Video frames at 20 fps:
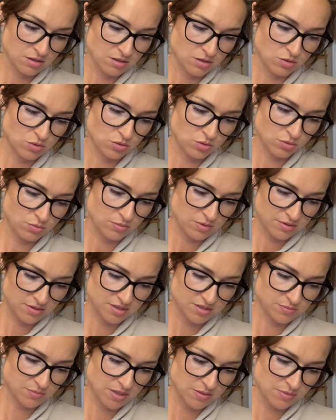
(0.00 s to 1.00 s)
Ooh,
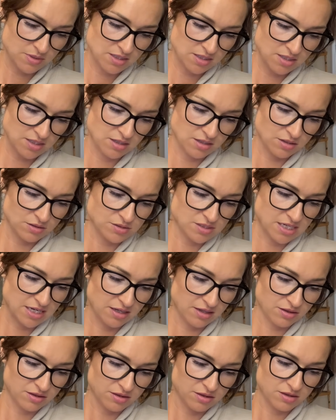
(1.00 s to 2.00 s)
this may be an ego
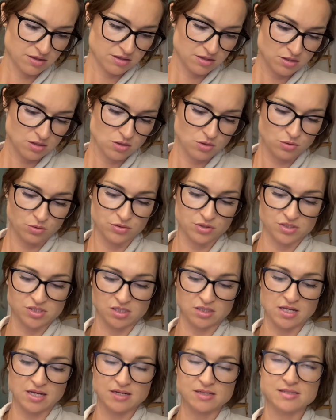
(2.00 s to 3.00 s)
death. Ooh, there's a
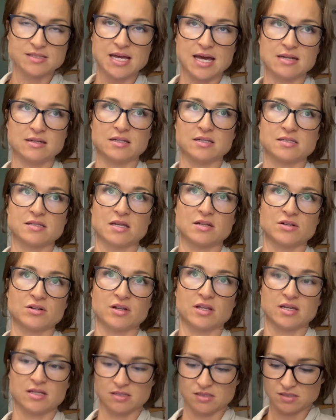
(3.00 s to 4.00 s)
lot of sadness under
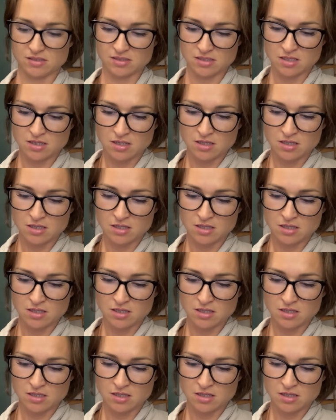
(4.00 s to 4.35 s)
this.